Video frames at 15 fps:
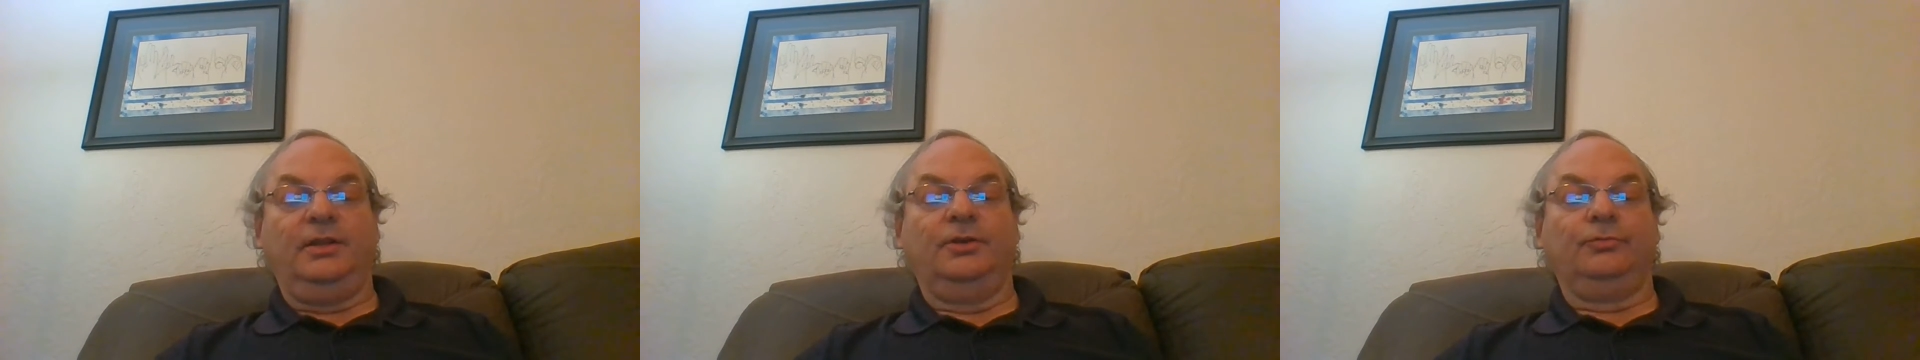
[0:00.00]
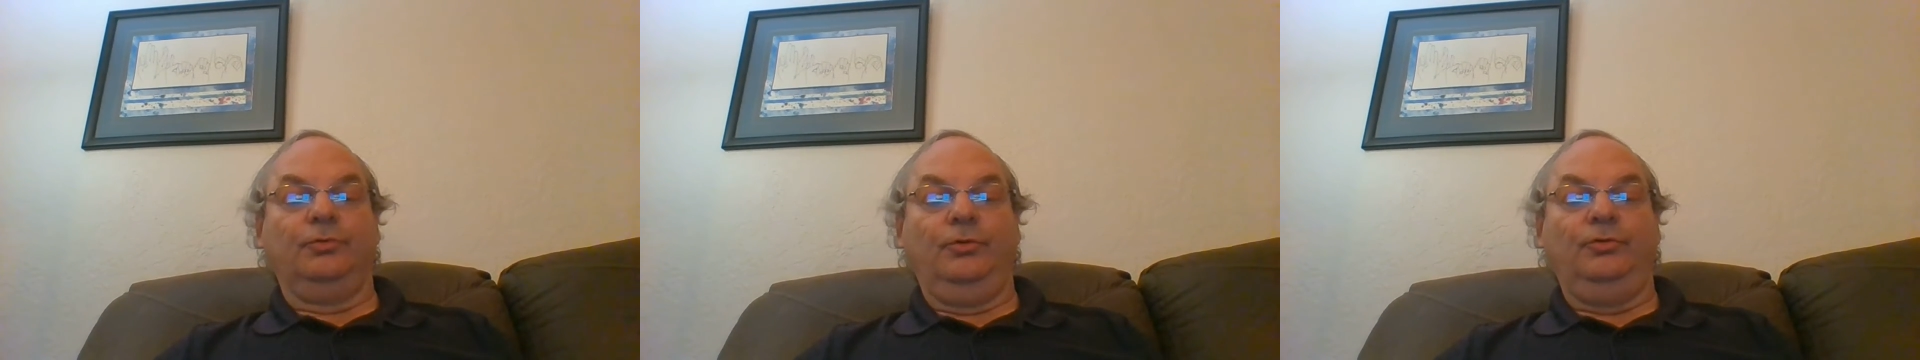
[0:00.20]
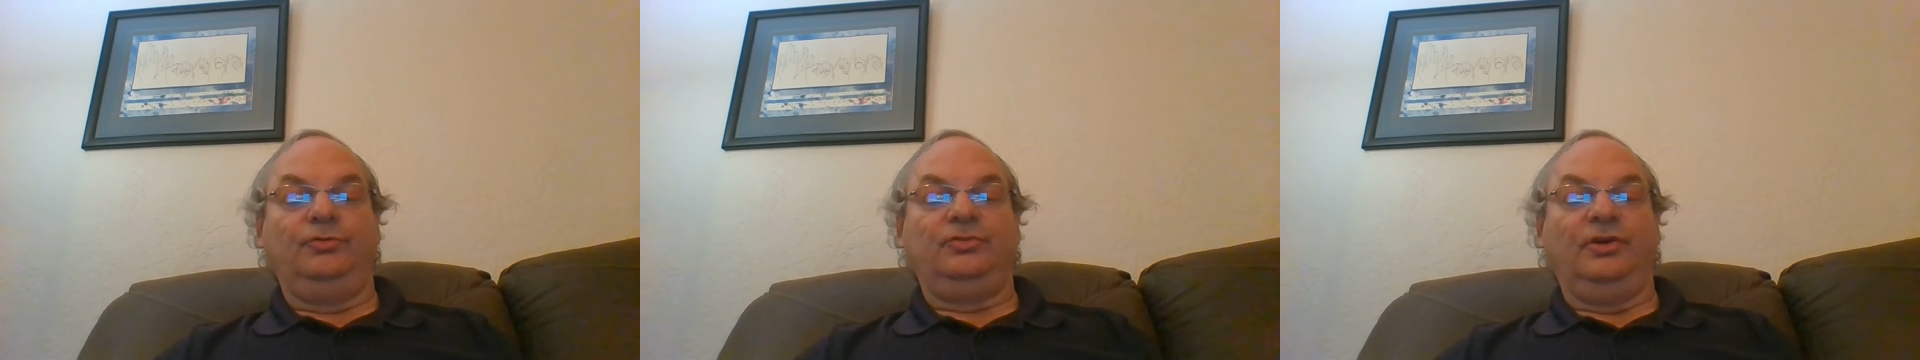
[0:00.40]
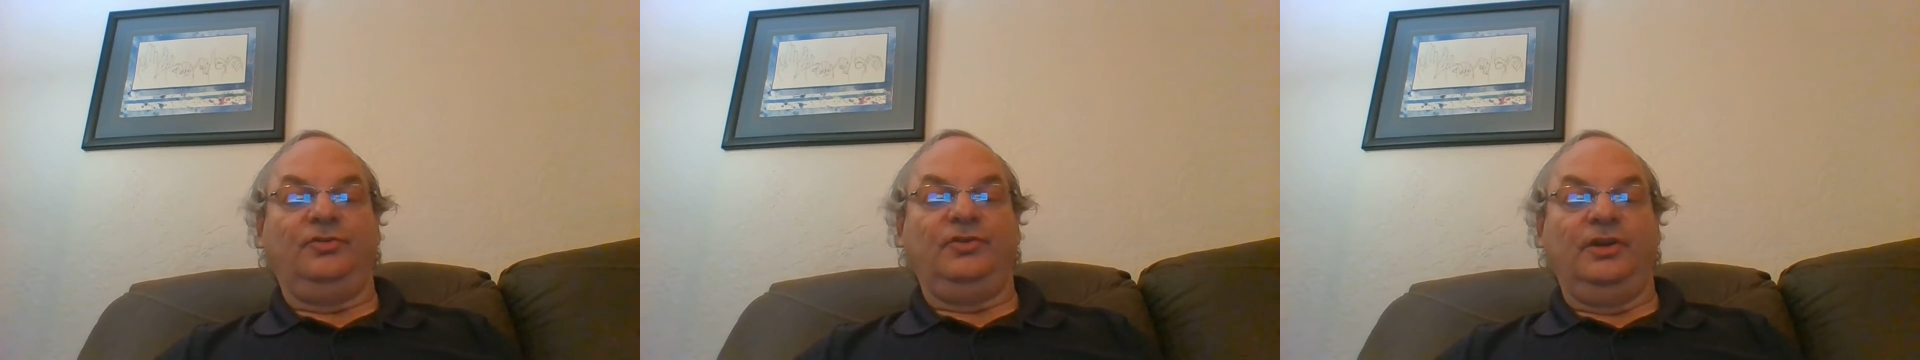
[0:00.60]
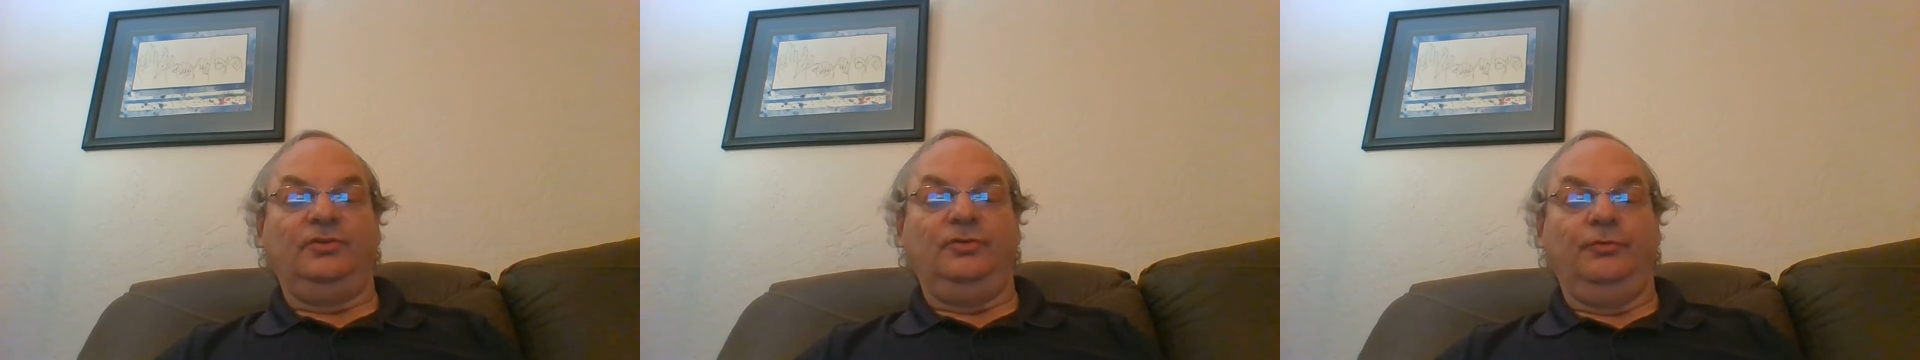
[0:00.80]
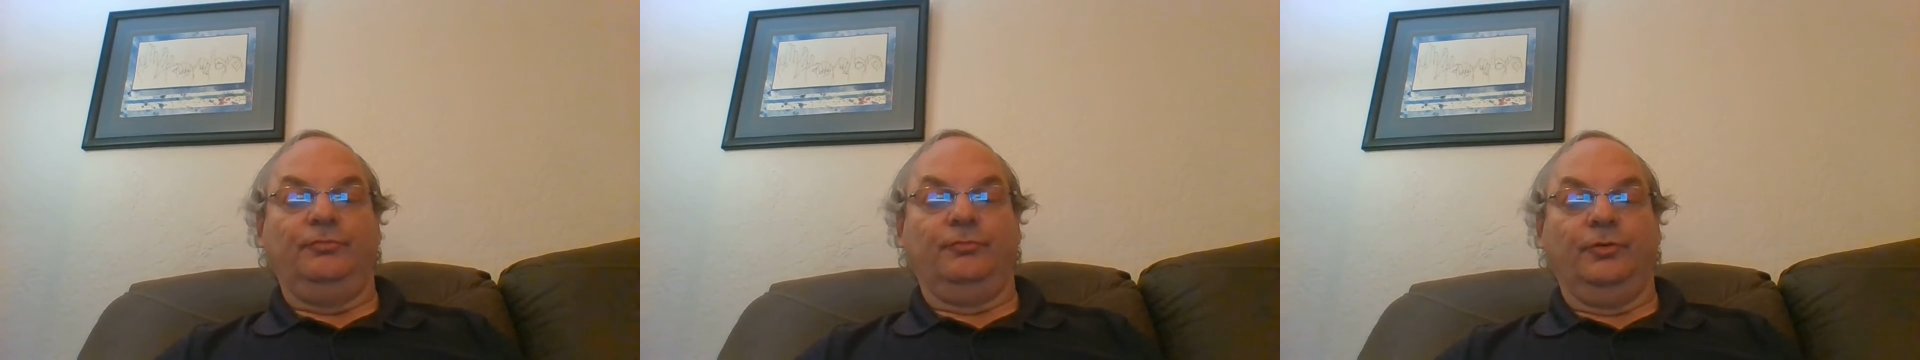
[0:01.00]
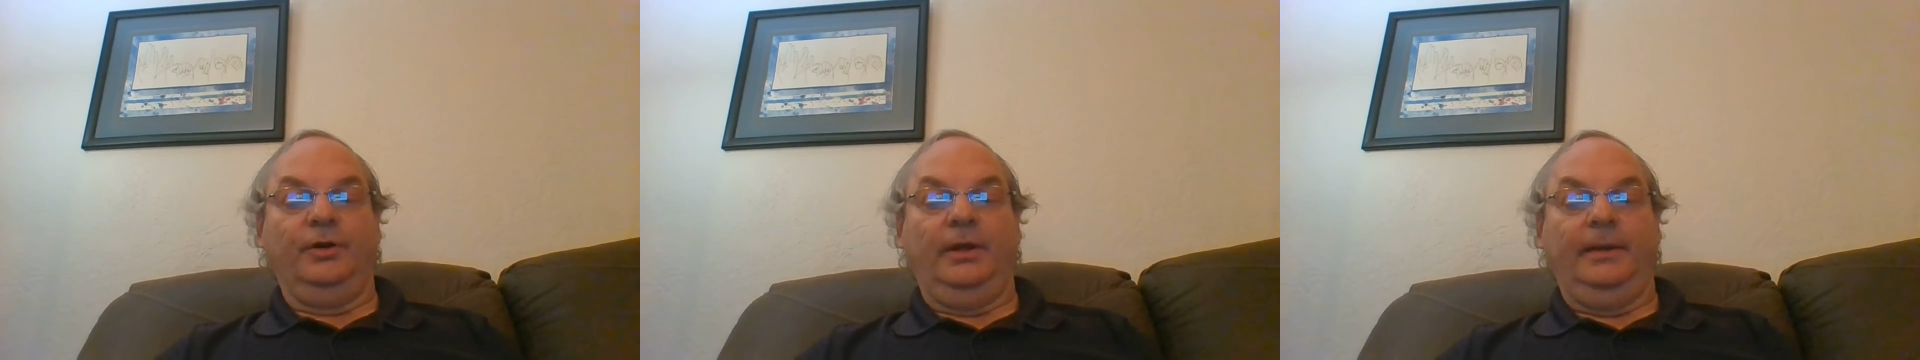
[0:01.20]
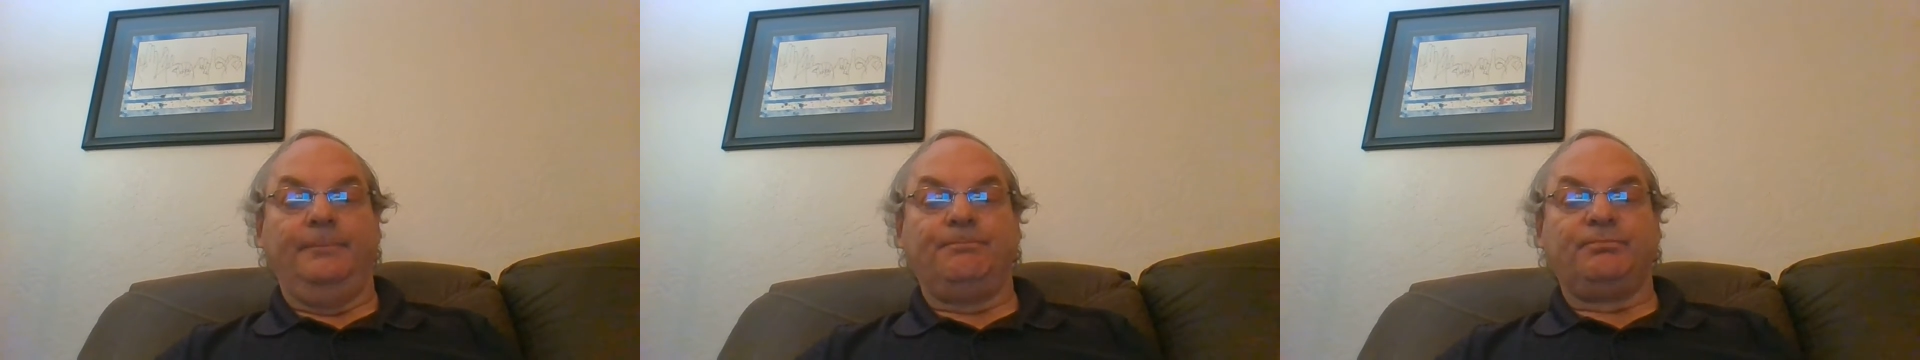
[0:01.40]
the truth shall set you
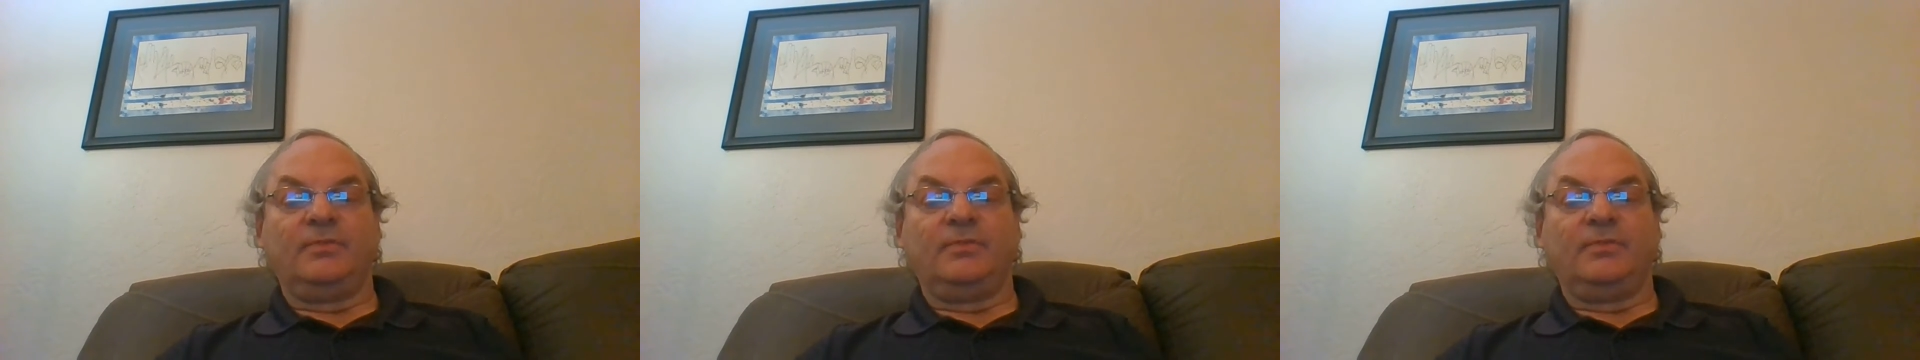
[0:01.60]
free.